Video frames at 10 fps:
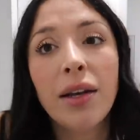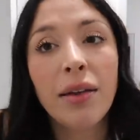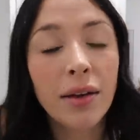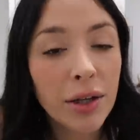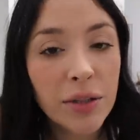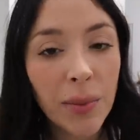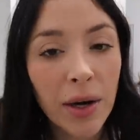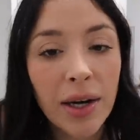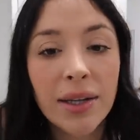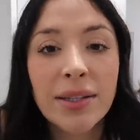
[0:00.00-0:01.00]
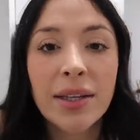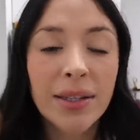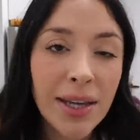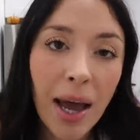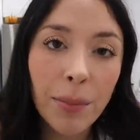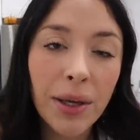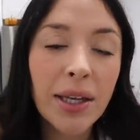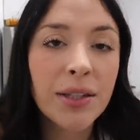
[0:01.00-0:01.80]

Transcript: He's in good spirits. He's happy.